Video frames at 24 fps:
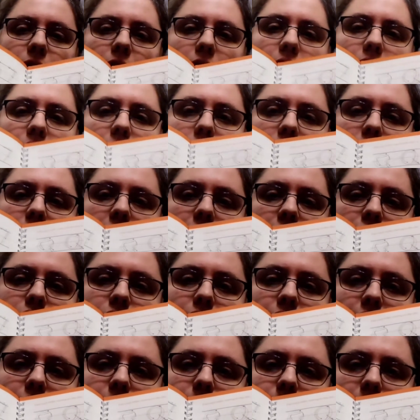or not
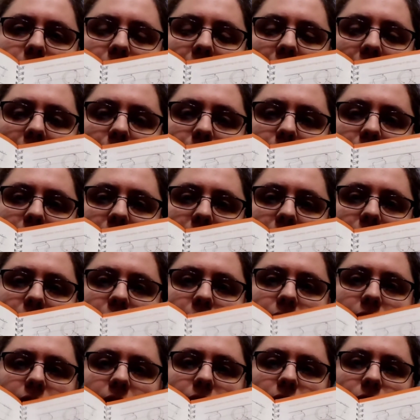trace, but copy
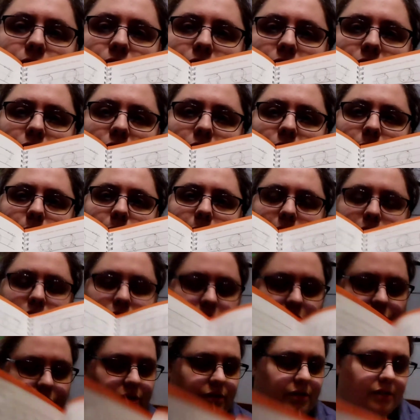these different little
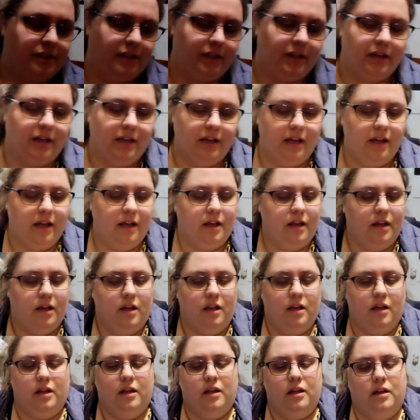pictures.
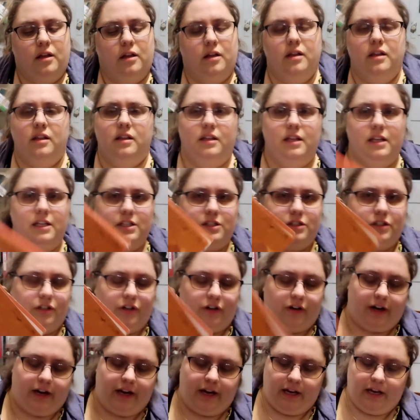These are
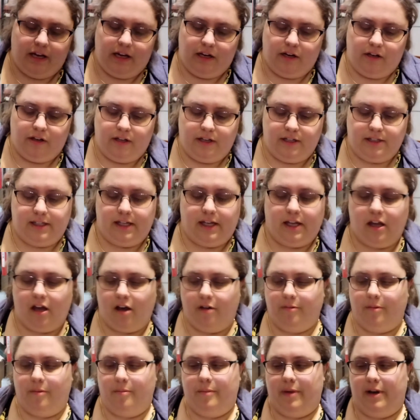great. They just take a
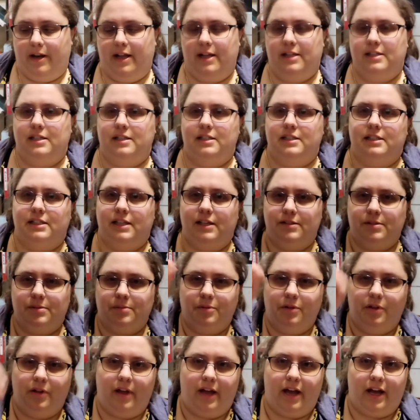couple minutes. It just gives them a
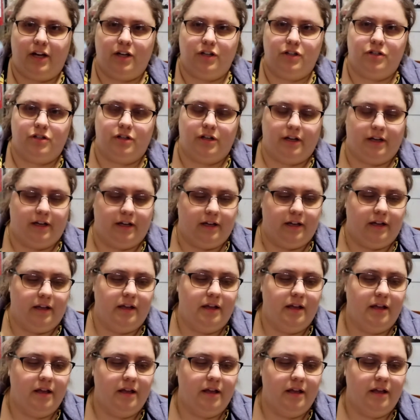little extra